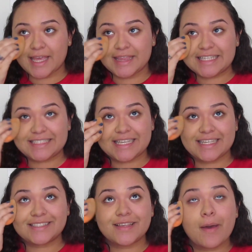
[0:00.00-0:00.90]
and this
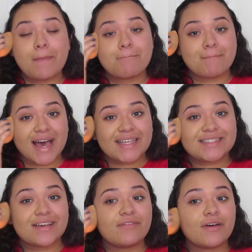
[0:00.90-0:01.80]
is a matte
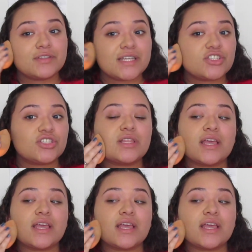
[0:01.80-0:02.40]
foundation,